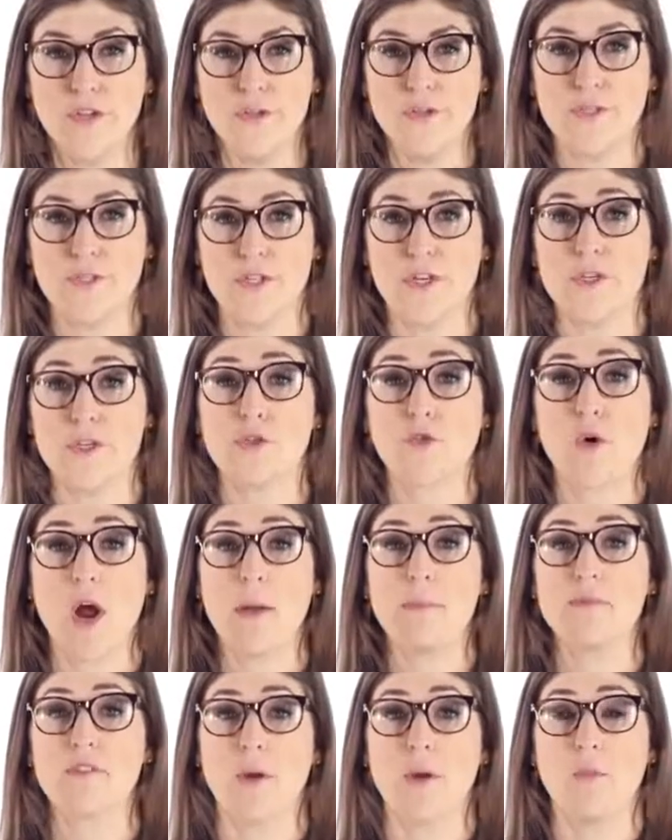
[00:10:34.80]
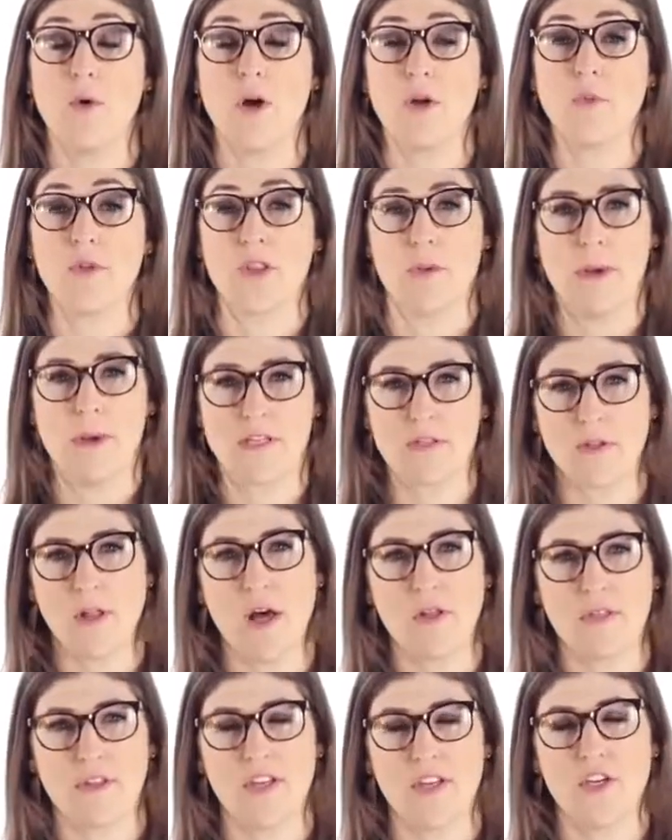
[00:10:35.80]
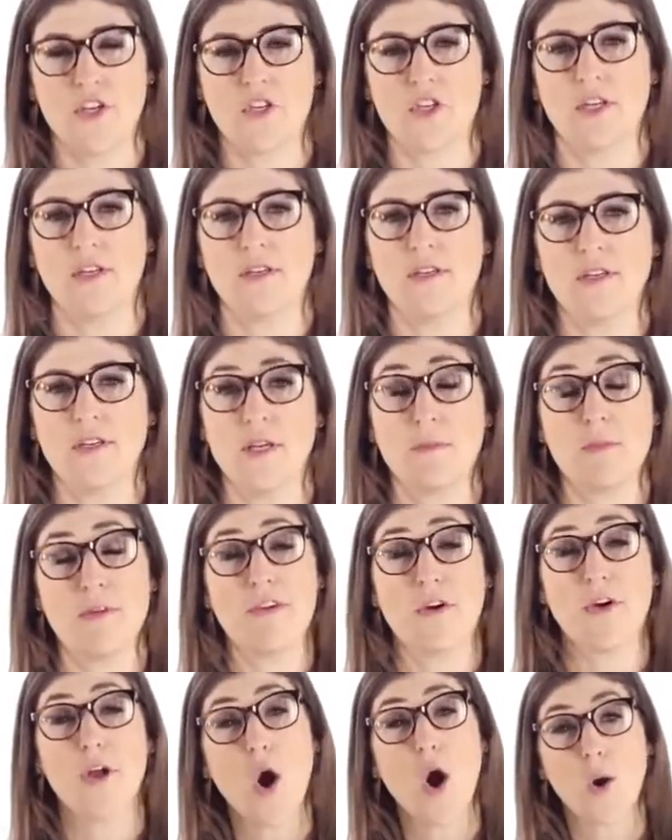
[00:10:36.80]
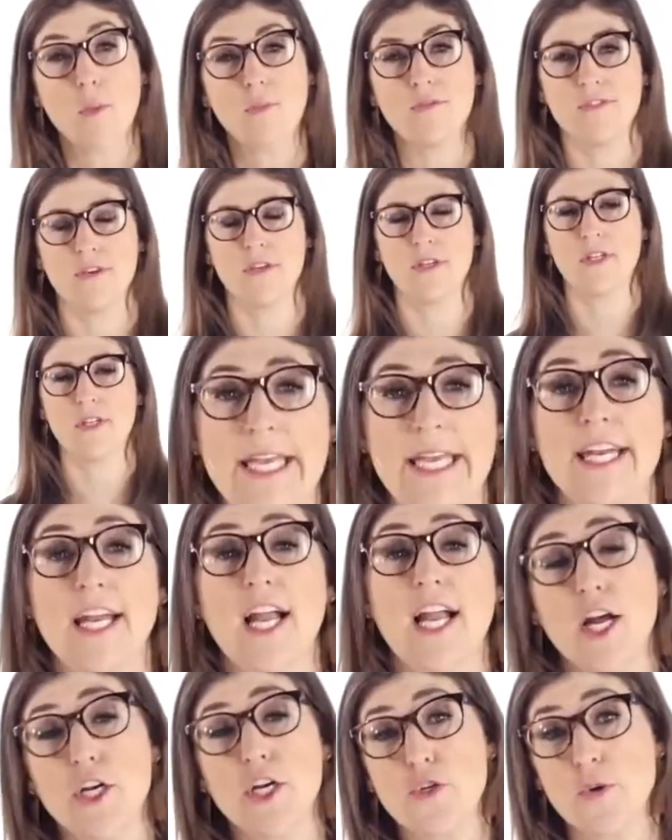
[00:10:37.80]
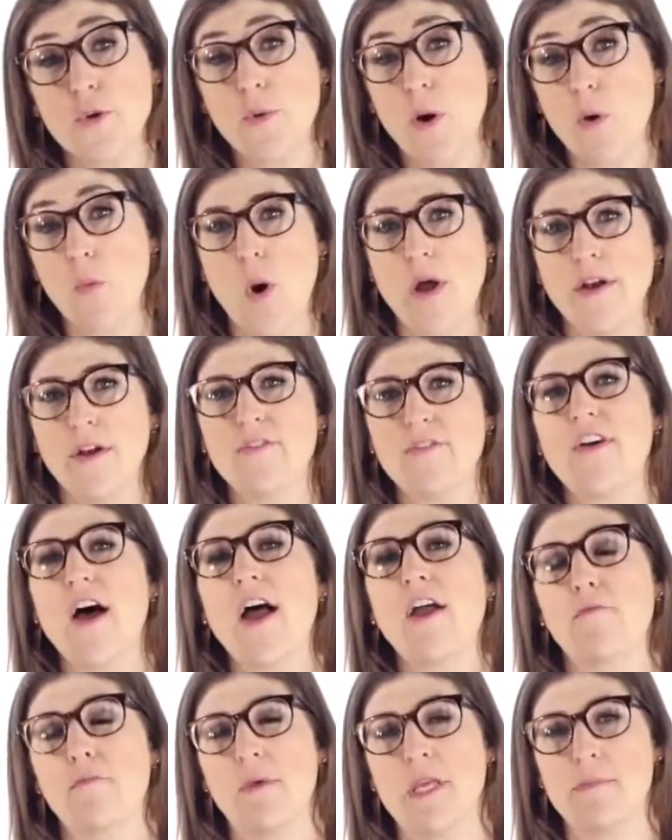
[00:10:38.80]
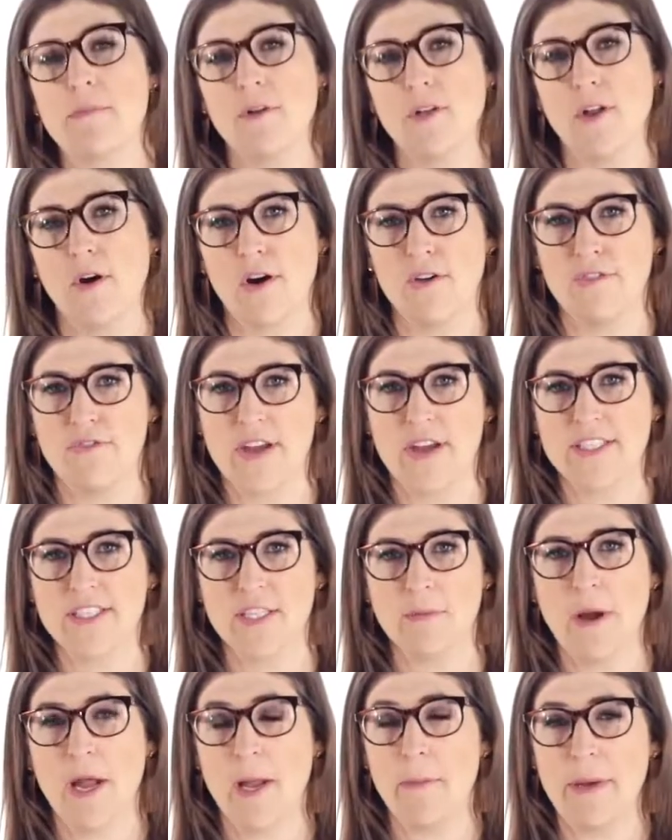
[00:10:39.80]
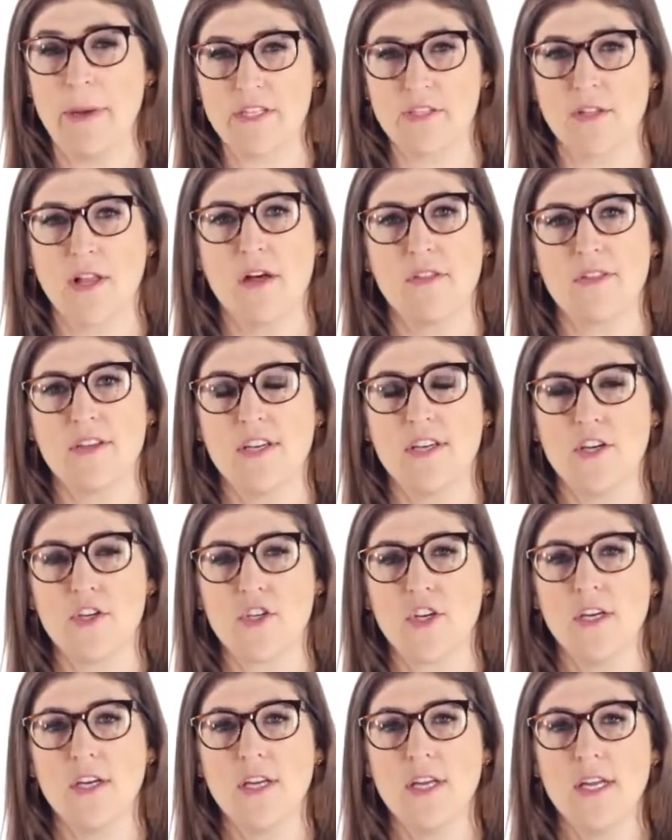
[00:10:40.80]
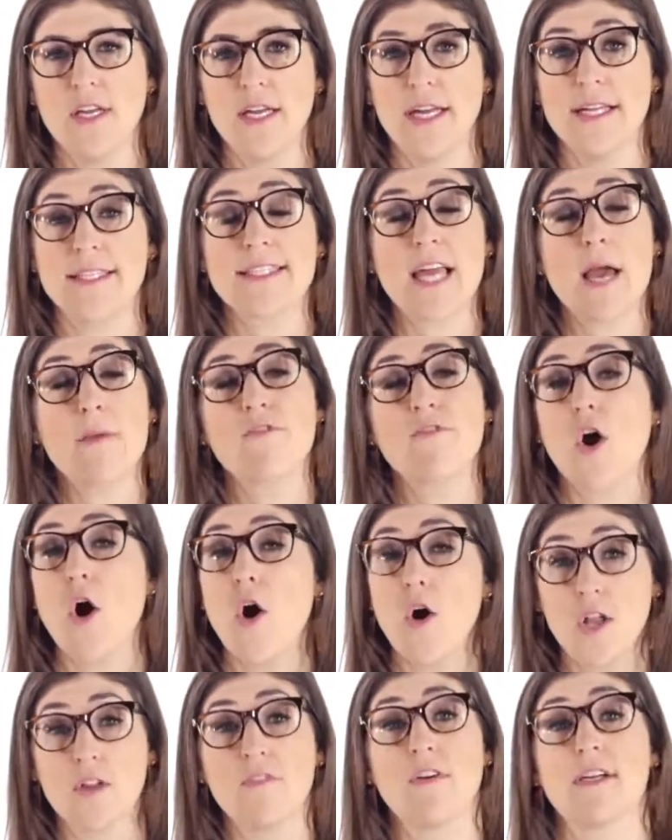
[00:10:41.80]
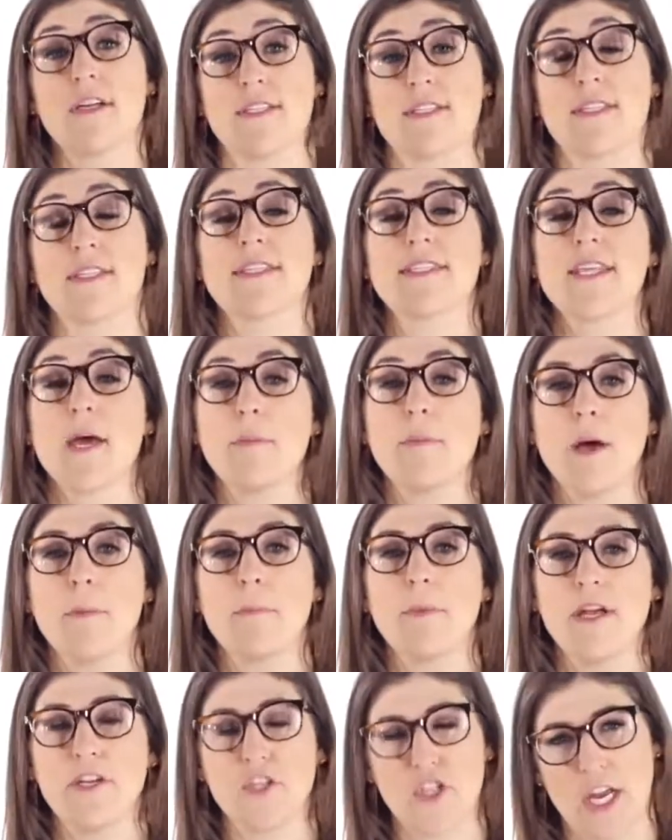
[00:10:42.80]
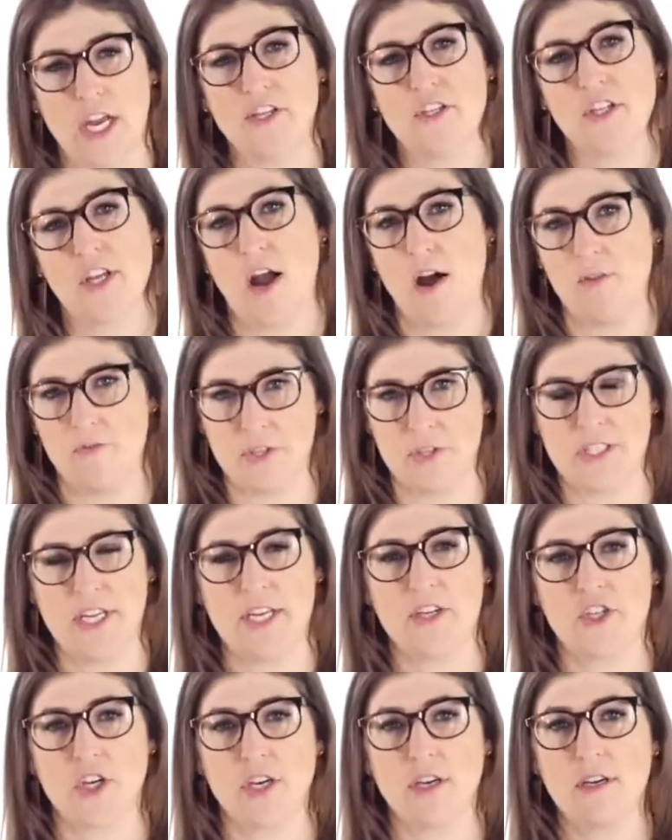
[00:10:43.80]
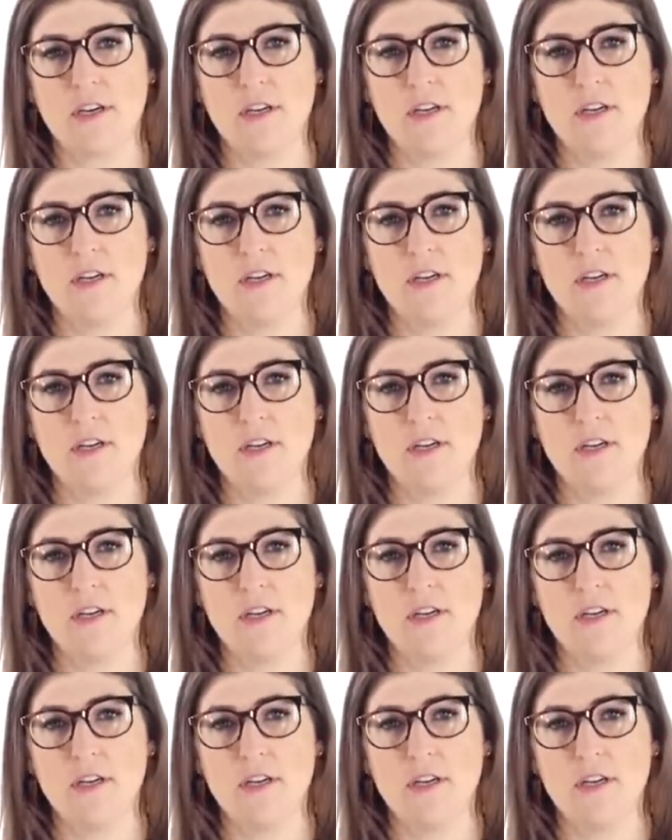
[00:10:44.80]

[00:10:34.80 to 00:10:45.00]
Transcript: used to describe someone with a mental health condition, can be very harmful. In a country where one in five people are affected by a mental health condition, it's time for all of us to step up and change the conversation.